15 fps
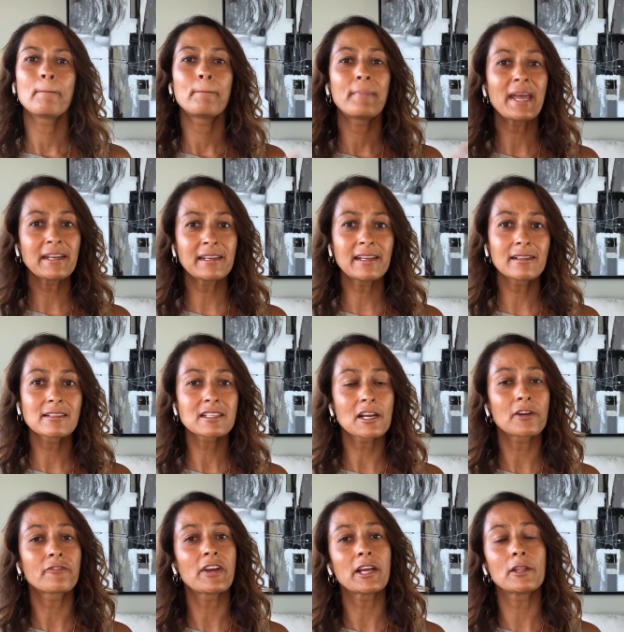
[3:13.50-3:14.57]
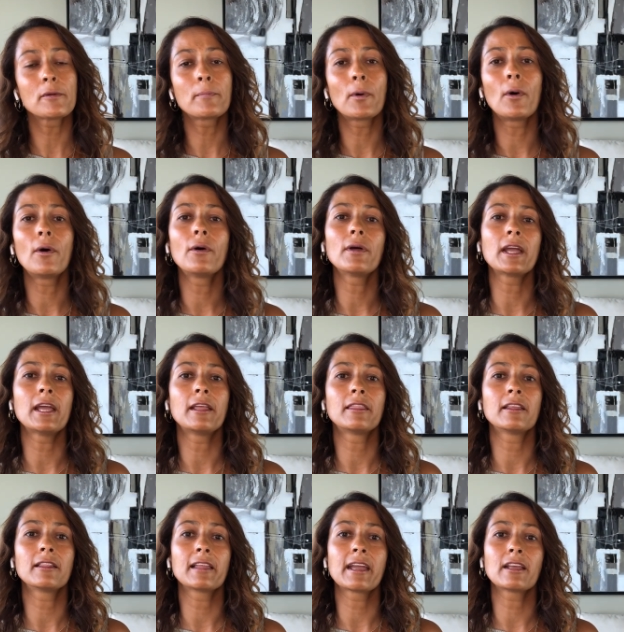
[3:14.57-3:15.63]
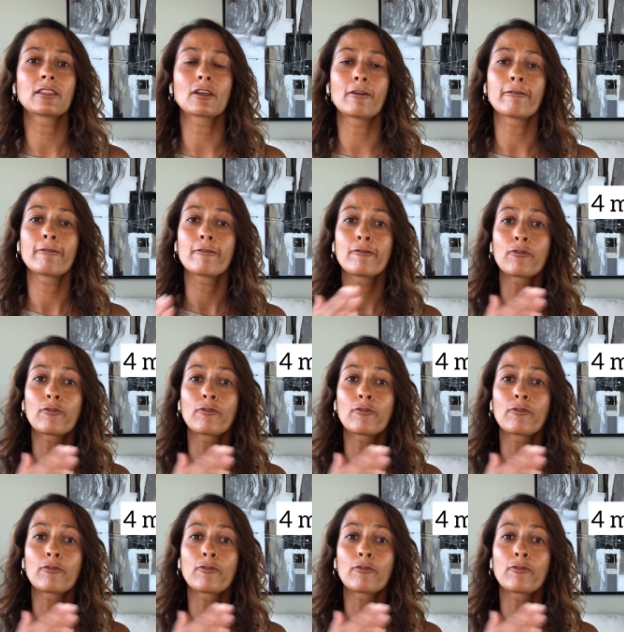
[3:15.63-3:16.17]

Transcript: Pen needles are available in the length of